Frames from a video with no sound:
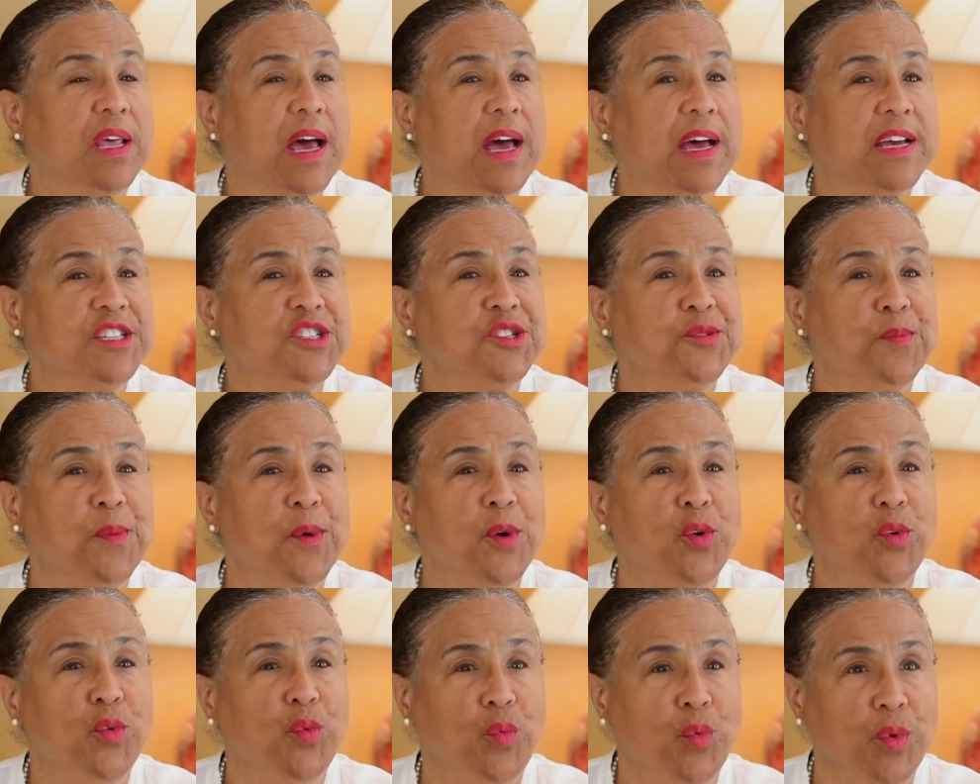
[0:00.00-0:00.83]
I
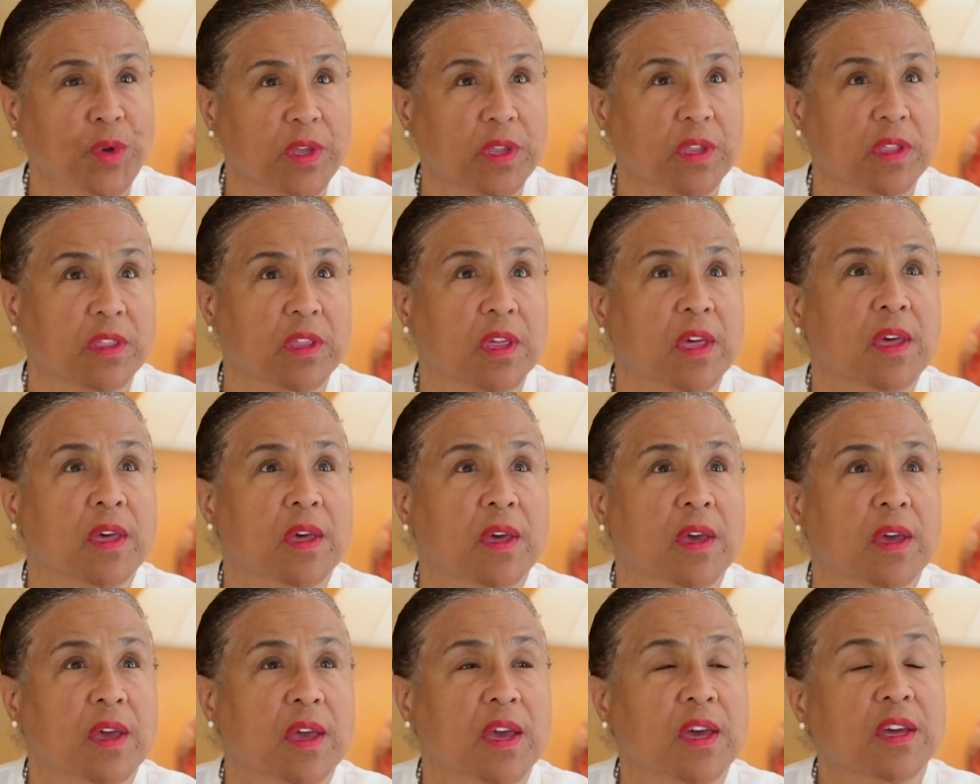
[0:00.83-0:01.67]
spoke with
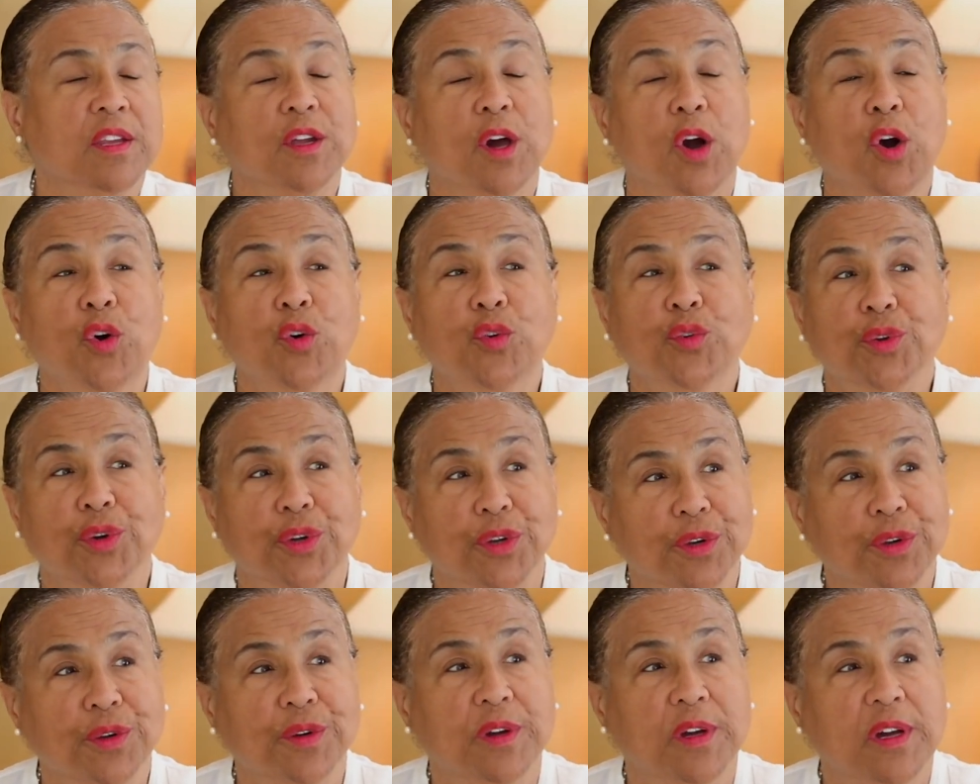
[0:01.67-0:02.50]
an
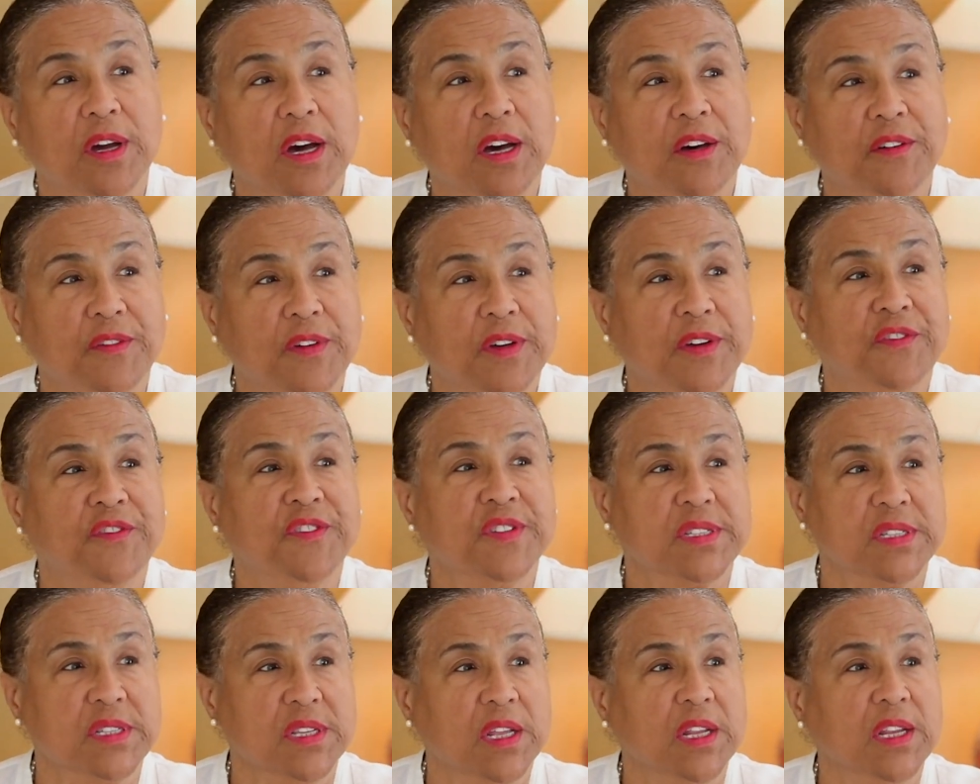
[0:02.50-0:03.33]
owner of a
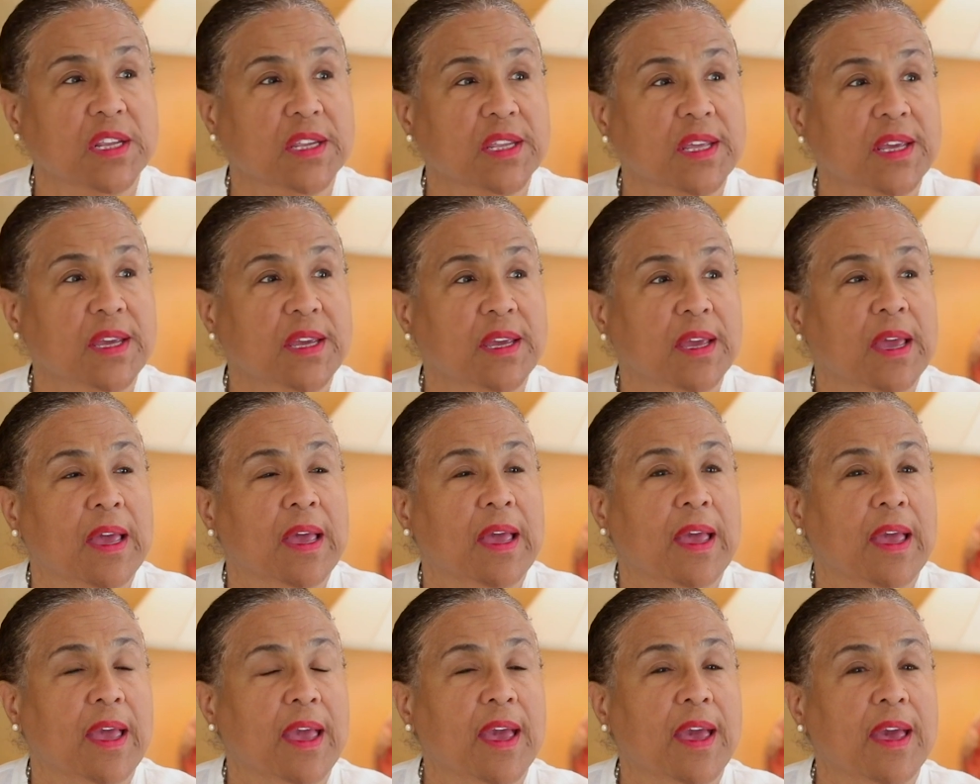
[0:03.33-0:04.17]
facility,
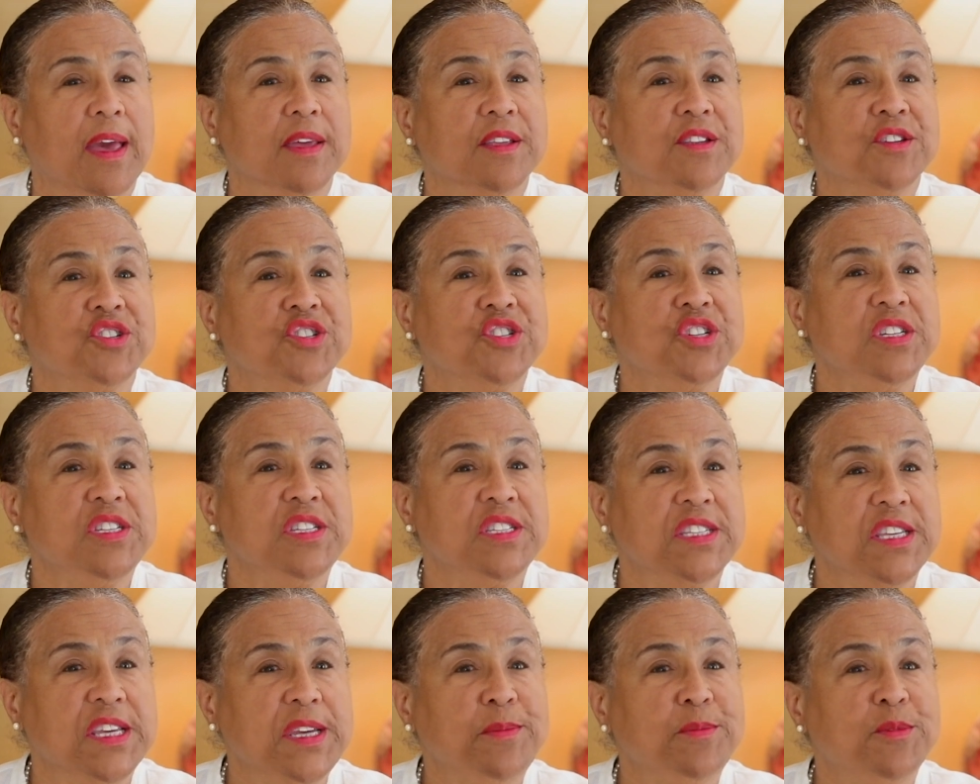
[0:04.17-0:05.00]
and she
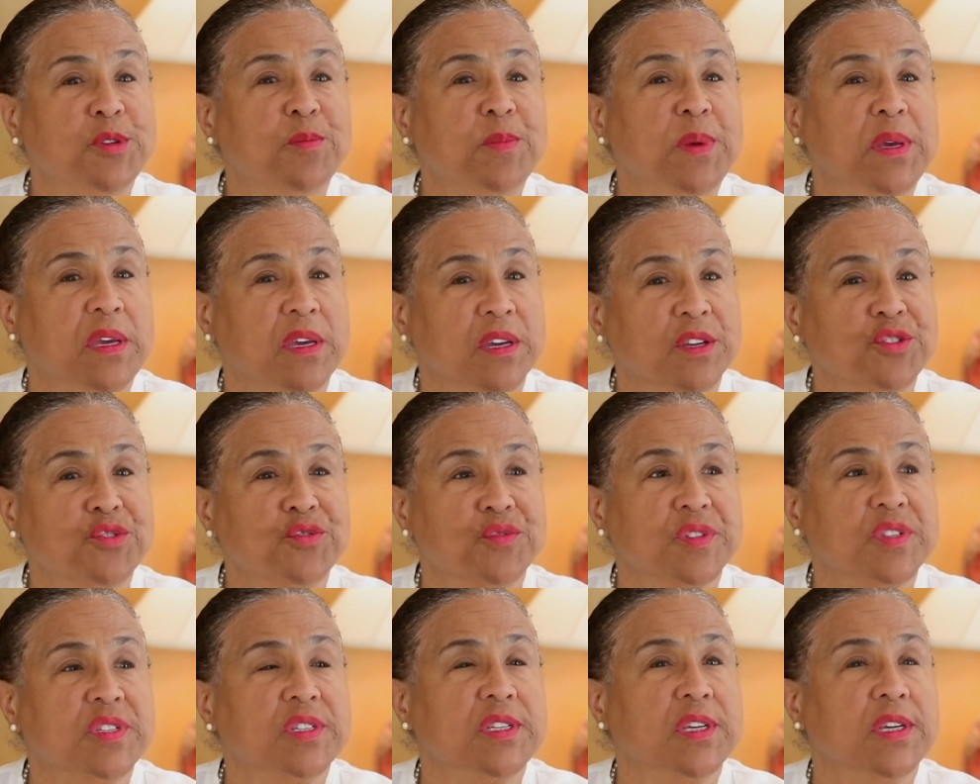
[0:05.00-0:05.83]
seemed to be
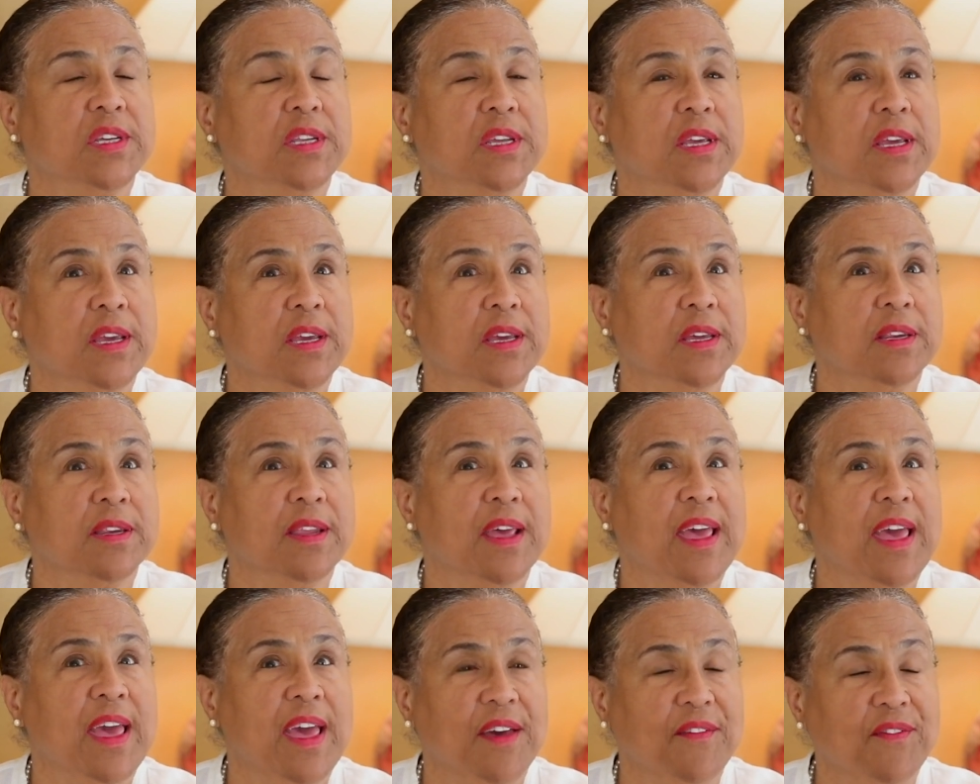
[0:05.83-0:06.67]
interested in
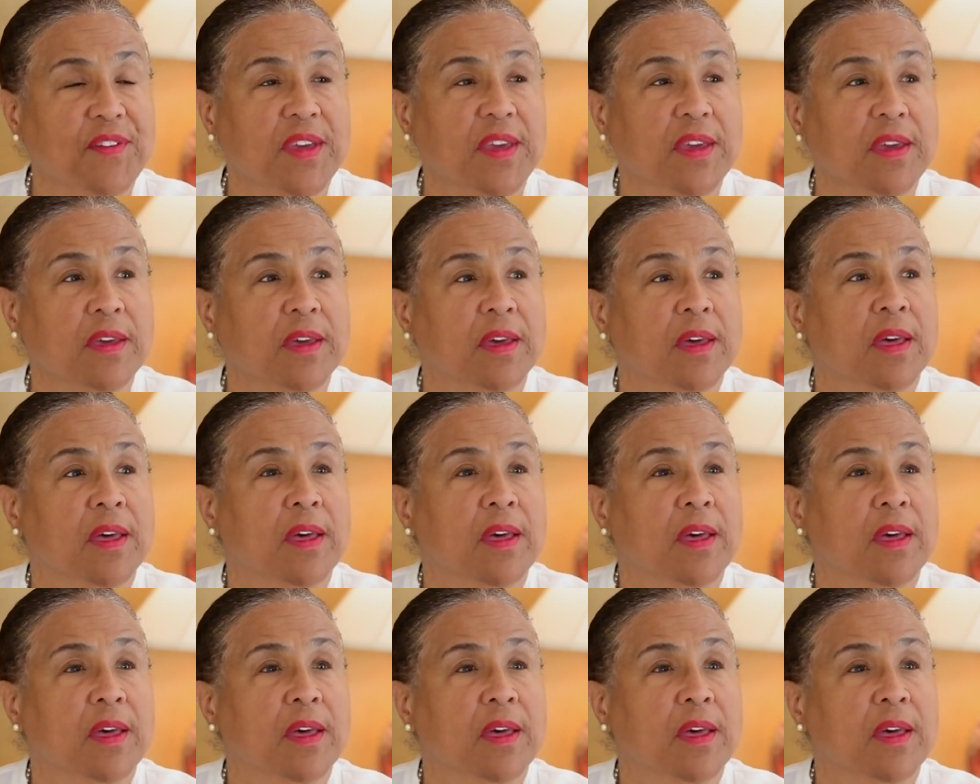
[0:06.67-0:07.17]
having